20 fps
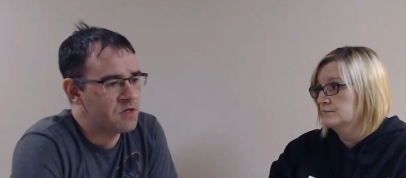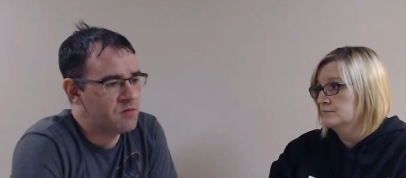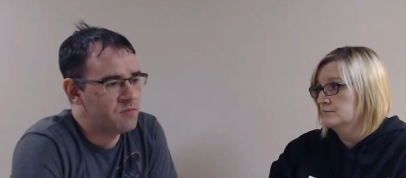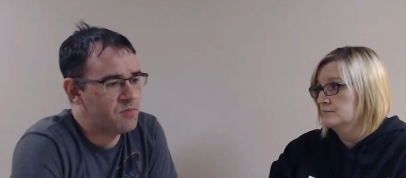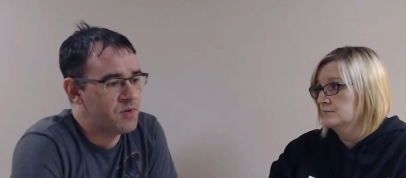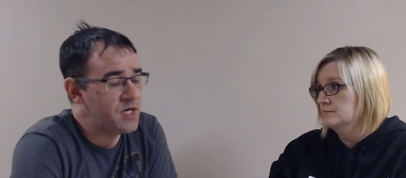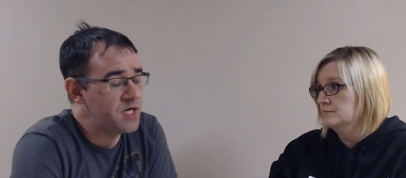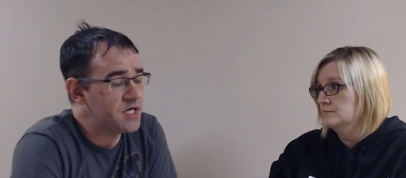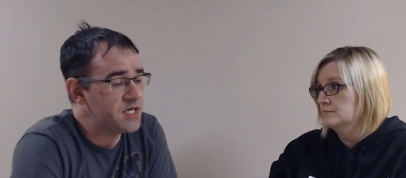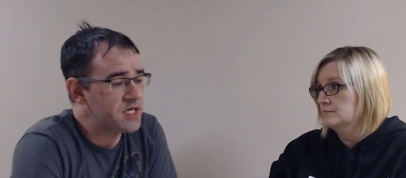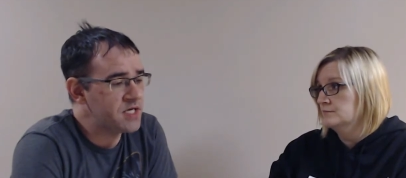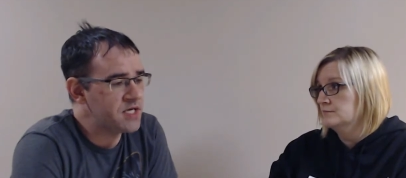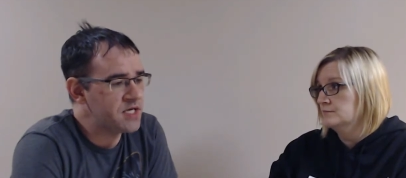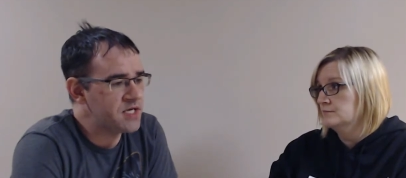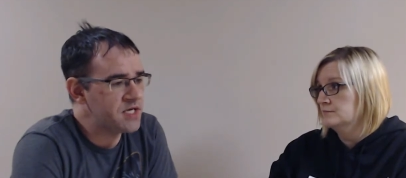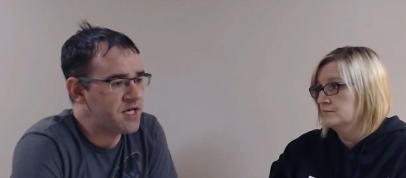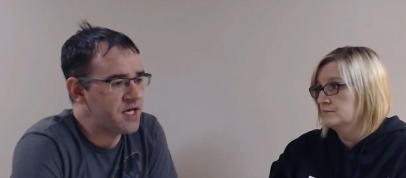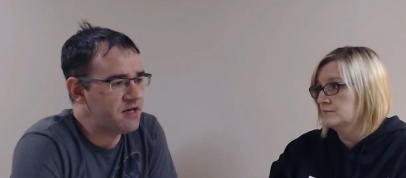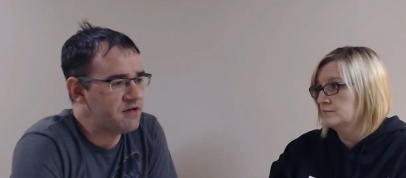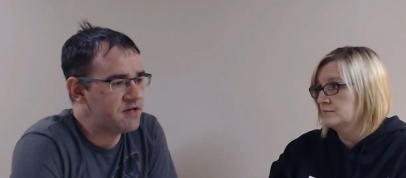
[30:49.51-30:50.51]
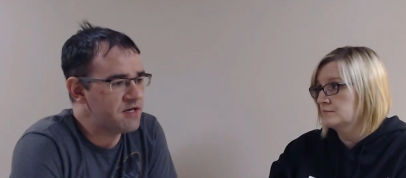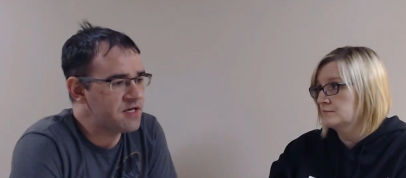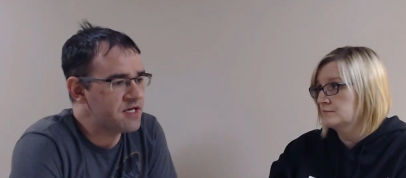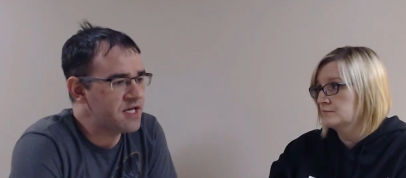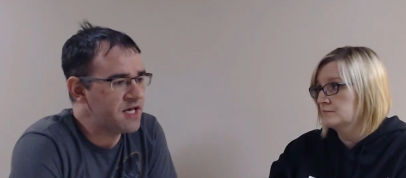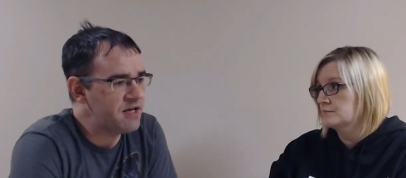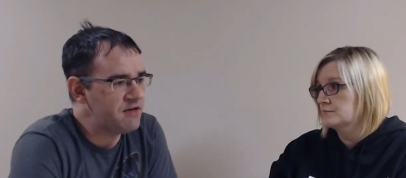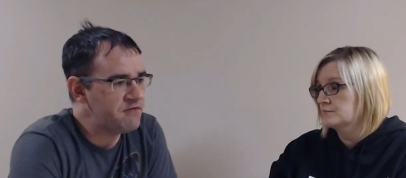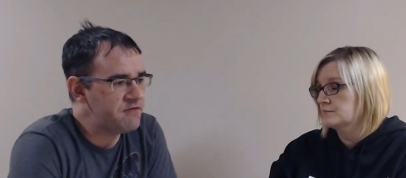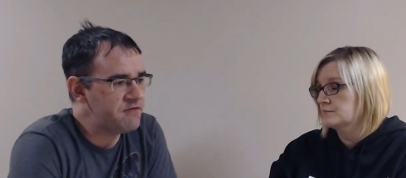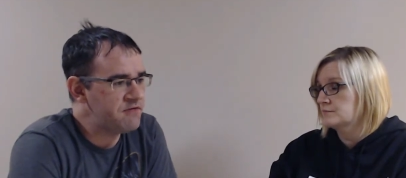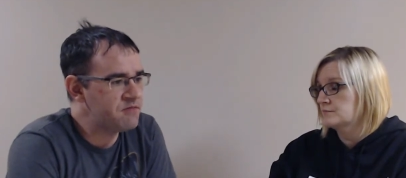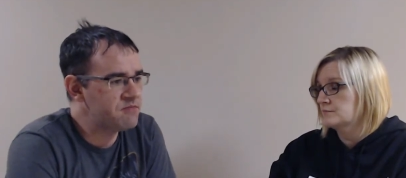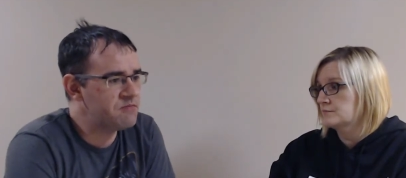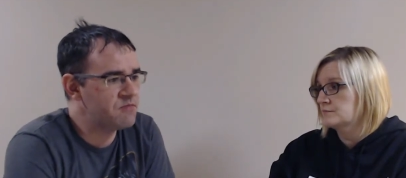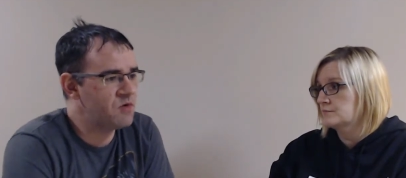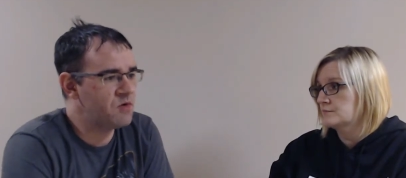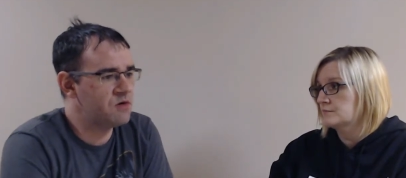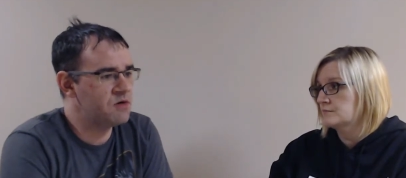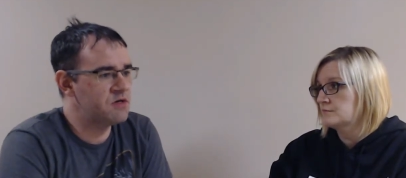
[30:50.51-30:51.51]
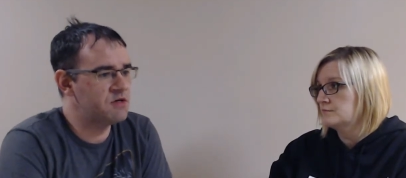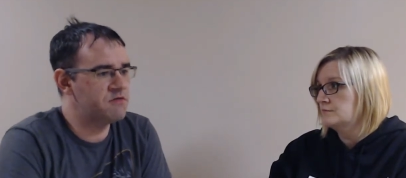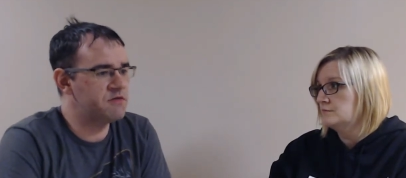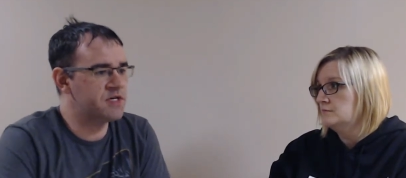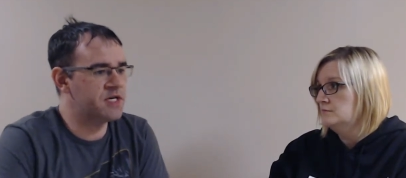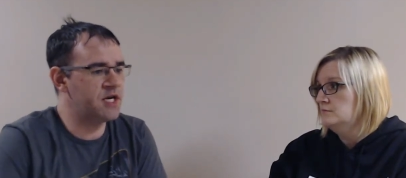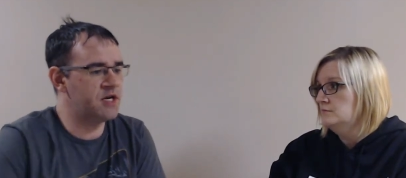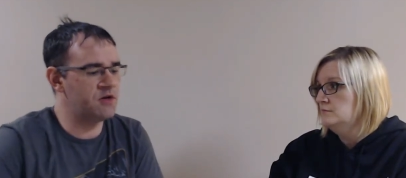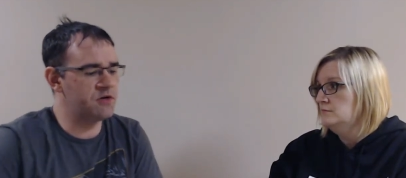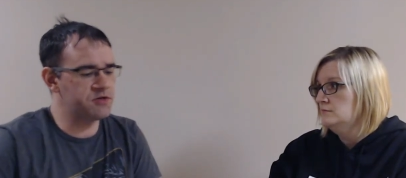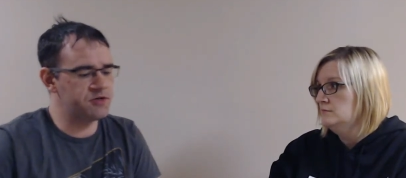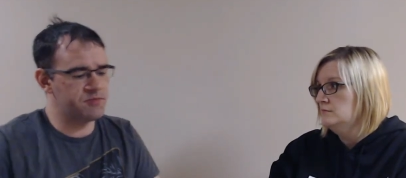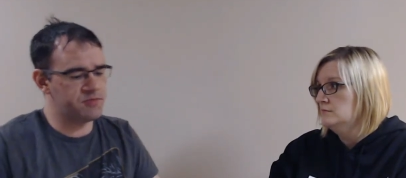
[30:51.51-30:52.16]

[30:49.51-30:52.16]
Speaker 1: but it, it, gave it gave him more of a character